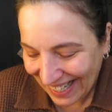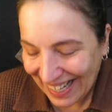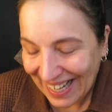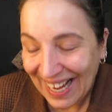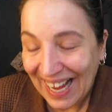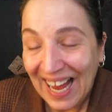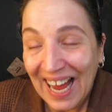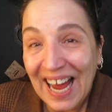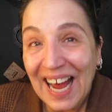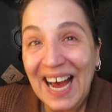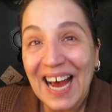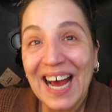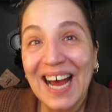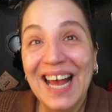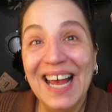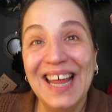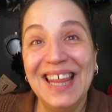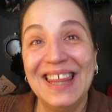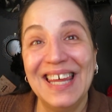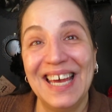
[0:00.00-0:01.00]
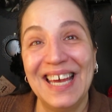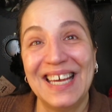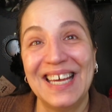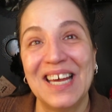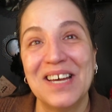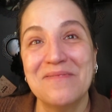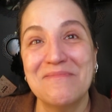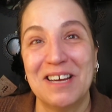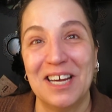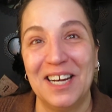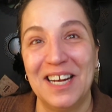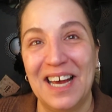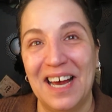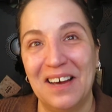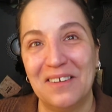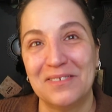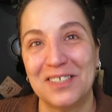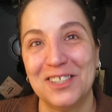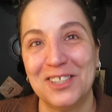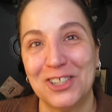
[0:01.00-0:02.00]
I think I'm gonna
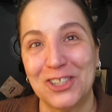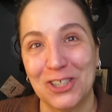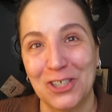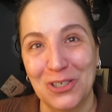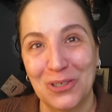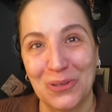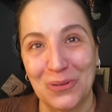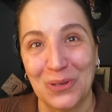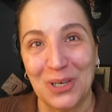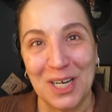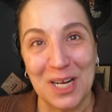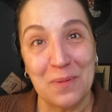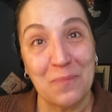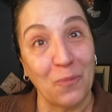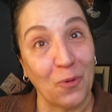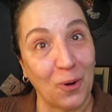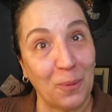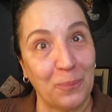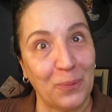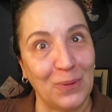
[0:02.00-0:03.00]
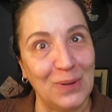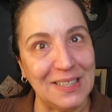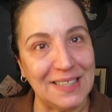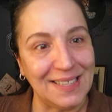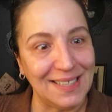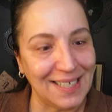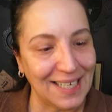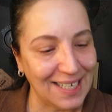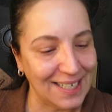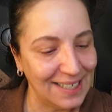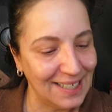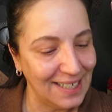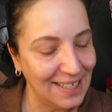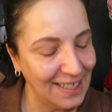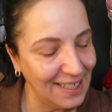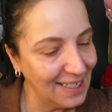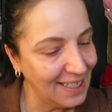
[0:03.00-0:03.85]
have to start hoarding more points again.